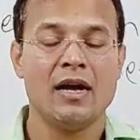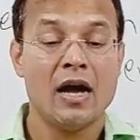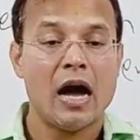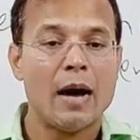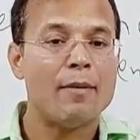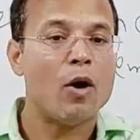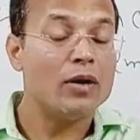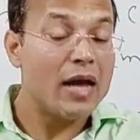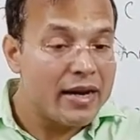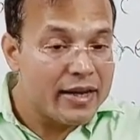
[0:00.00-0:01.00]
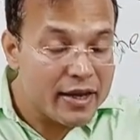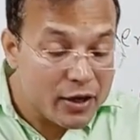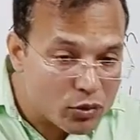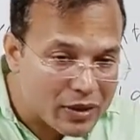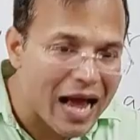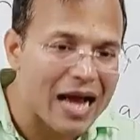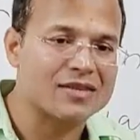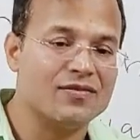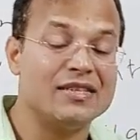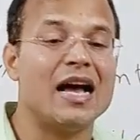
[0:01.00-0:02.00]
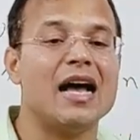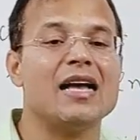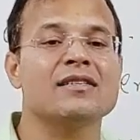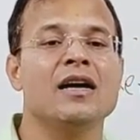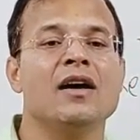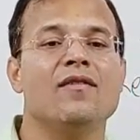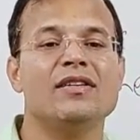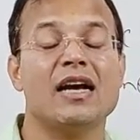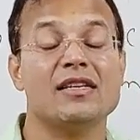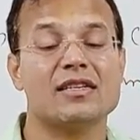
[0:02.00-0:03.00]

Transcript: about any new tax which has